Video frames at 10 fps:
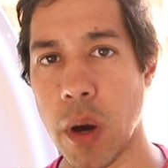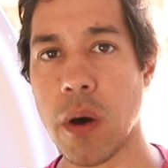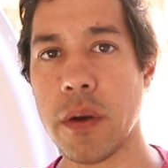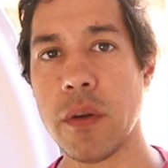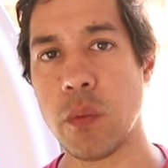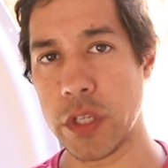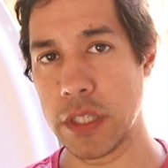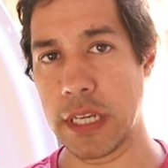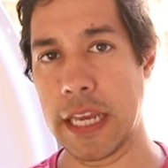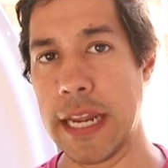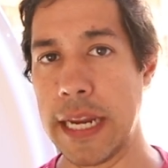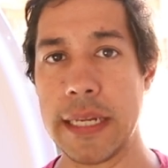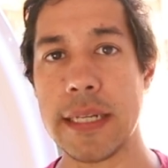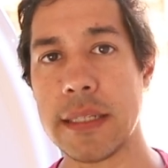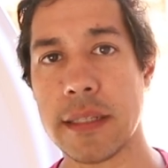Pod, which is a
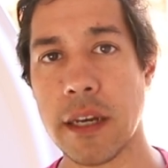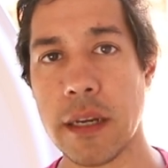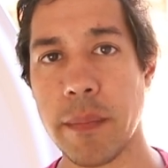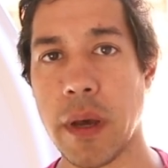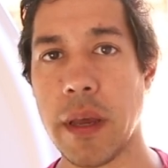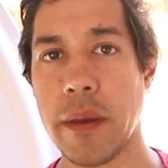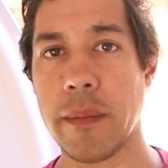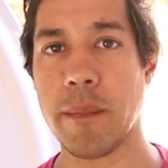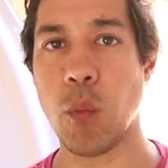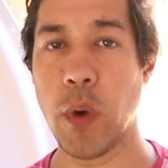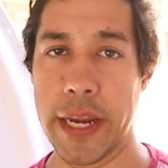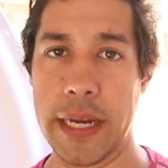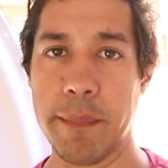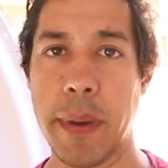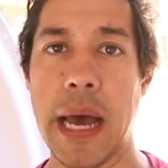Canadian design by
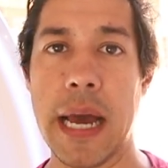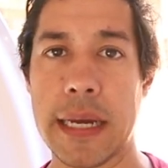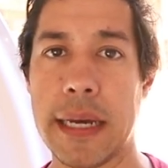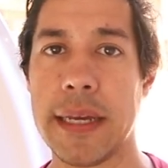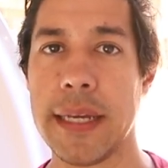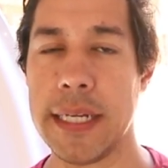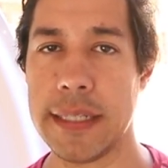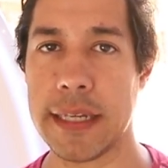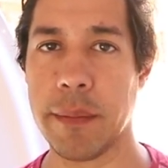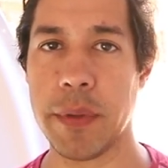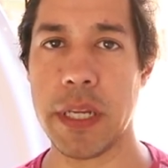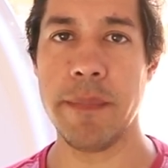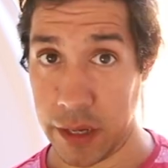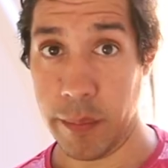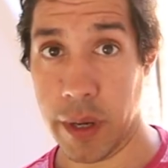Wayne Parker and his
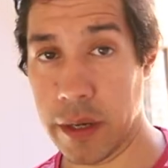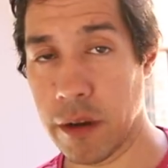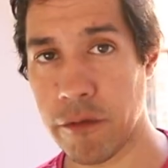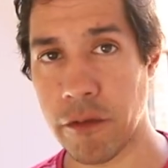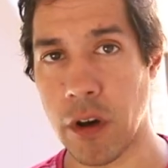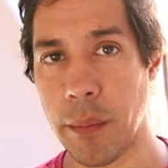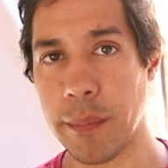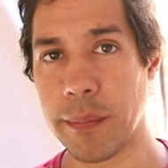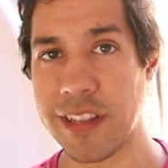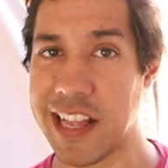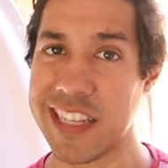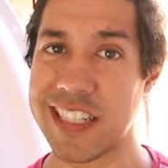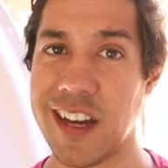company, you might know from Glass